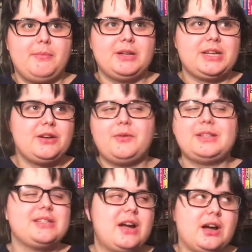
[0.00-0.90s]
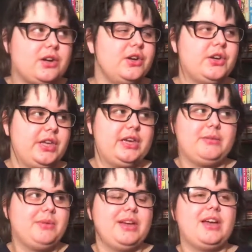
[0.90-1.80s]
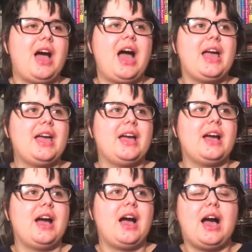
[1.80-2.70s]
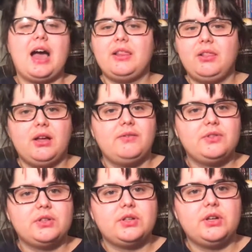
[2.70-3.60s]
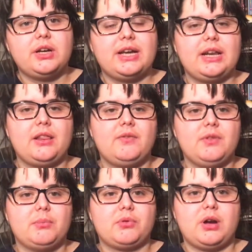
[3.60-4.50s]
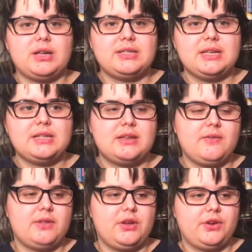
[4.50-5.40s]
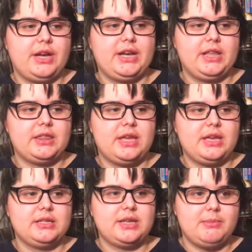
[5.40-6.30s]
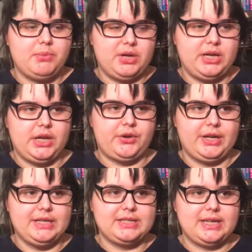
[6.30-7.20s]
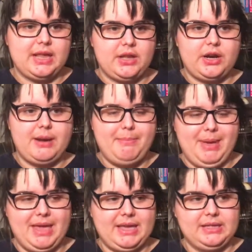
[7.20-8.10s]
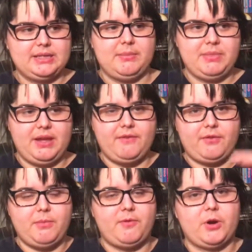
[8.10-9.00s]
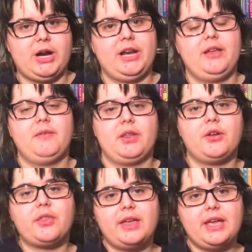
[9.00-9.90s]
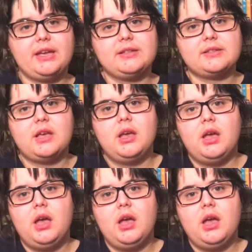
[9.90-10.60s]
which I know it's not cooking, but I love to cook and I love the process of like creating things and putting ingredients together and making something from a variety of other things.